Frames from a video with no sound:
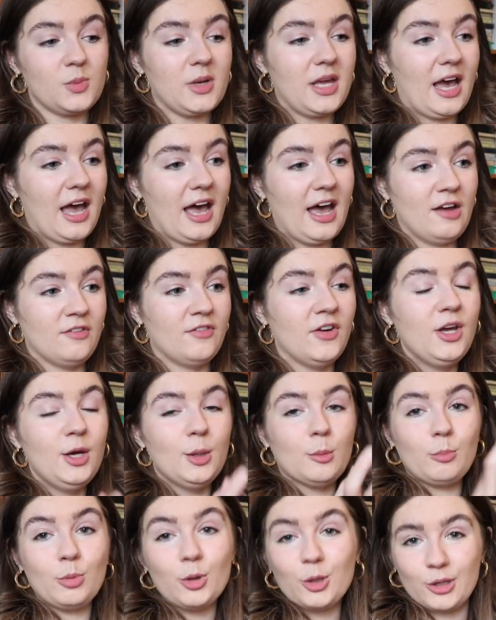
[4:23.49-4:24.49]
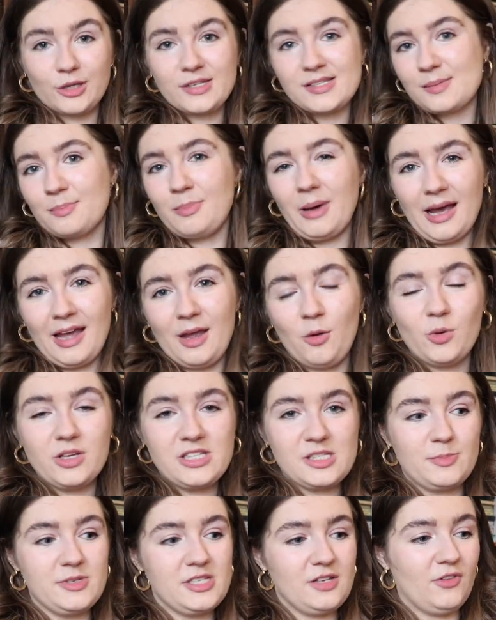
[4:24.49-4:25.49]
We have books by
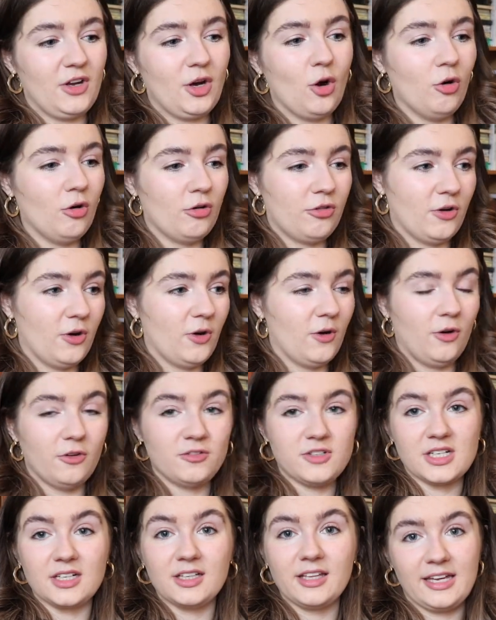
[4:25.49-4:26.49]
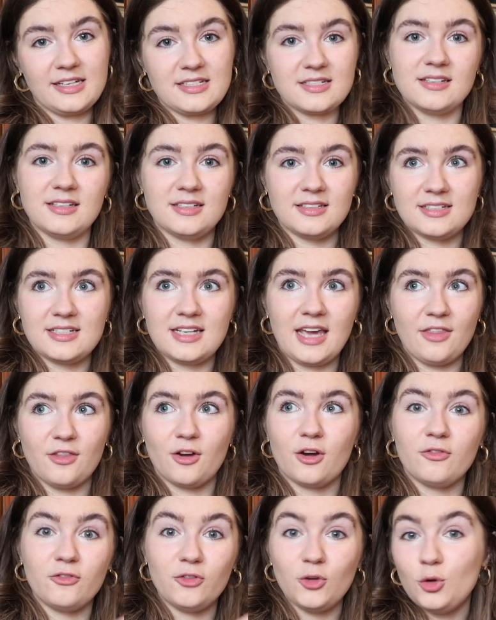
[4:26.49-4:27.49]
one specific author often collecting
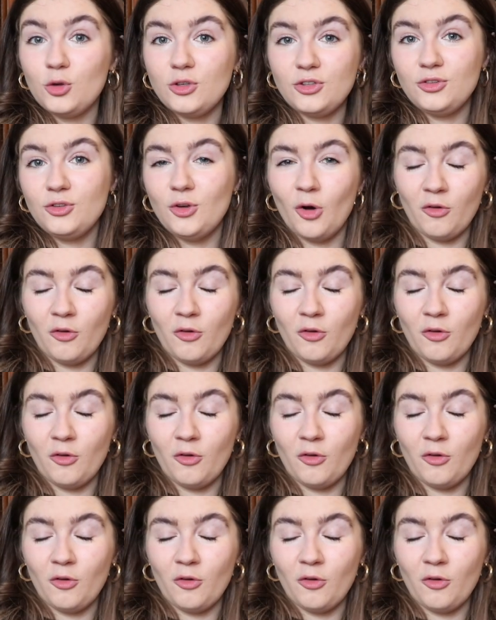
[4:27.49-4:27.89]
together a few